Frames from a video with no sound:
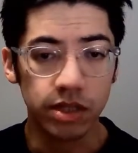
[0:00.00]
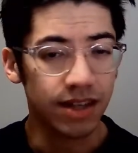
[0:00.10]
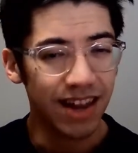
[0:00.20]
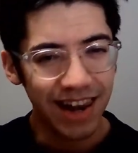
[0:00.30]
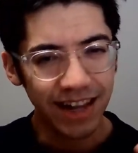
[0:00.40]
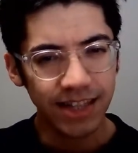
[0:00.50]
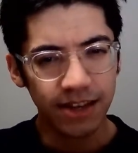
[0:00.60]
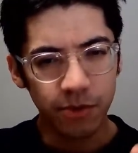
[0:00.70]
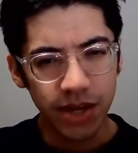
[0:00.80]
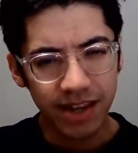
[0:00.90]
Let the
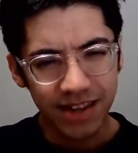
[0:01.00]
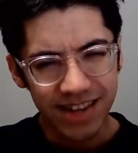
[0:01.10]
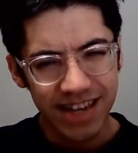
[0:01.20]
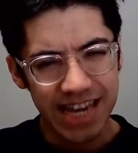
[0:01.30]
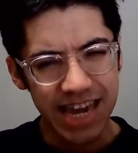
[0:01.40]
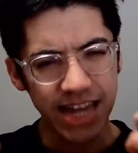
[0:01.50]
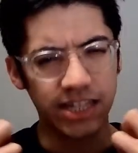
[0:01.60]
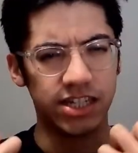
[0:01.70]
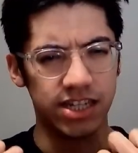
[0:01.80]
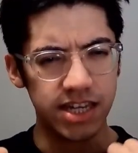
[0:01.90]
Greek
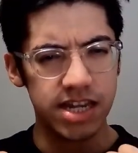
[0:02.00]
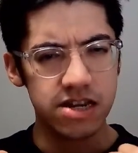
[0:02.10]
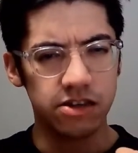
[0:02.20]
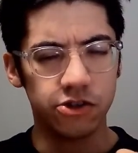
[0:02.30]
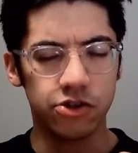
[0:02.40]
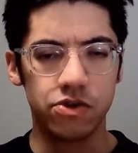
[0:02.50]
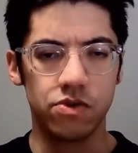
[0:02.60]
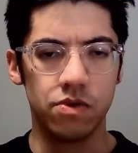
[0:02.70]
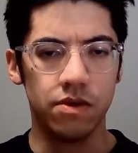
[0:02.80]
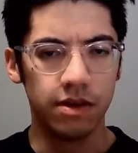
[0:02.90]
get into
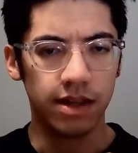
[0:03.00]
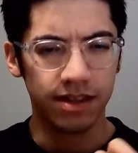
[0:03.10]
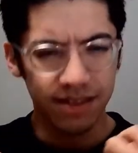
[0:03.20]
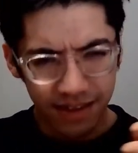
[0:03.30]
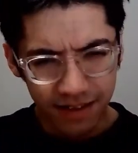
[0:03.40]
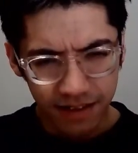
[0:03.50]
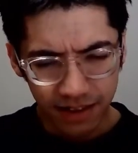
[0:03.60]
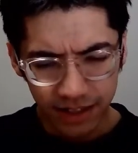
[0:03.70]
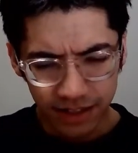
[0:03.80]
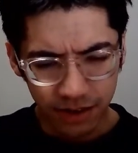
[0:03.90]
you. Like,
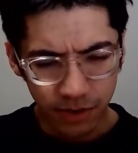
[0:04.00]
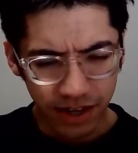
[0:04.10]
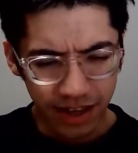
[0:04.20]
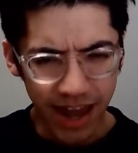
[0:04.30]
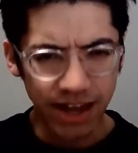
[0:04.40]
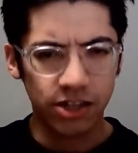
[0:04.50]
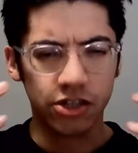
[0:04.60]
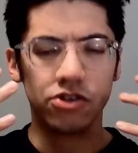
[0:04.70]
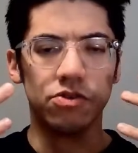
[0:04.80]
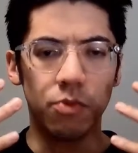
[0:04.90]
let the Greek
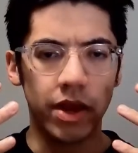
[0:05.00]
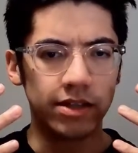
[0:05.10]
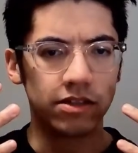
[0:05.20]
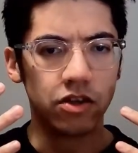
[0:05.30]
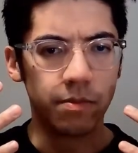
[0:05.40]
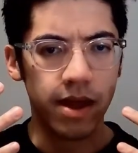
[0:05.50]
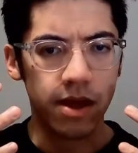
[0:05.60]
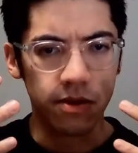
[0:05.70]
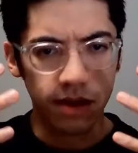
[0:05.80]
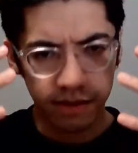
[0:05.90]
enter your brain
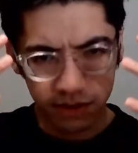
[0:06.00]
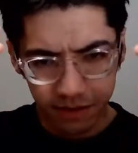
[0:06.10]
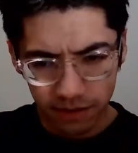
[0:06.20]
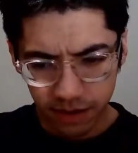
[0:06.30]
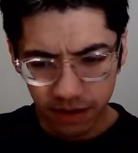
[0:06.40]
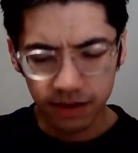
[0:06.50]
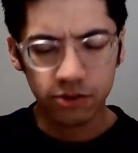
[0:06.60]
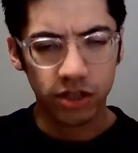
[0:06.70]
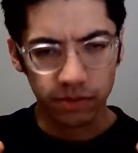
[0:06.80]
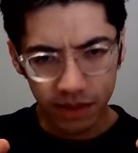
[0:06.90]
somehow. Like, and
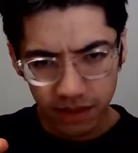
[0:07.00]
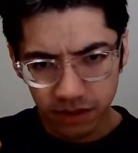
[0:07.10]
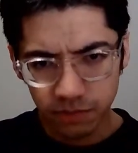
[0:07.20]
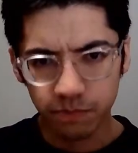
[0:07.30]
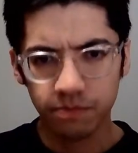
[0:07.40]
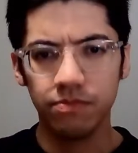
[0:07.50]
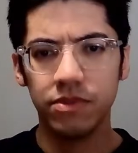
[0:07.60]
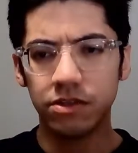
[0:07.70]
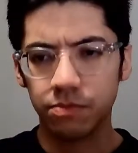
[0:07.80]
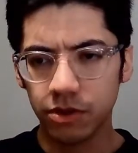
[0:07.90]
trust me,
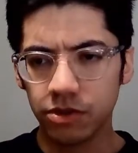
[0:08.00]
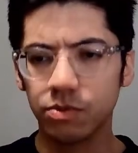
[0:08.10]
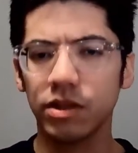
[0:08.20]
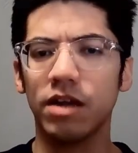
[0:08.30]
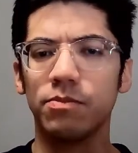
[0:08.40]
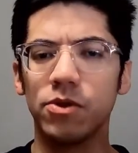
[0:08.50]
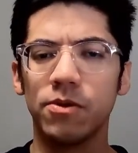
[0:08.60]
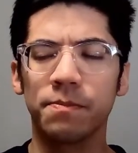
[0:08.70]
this process will help you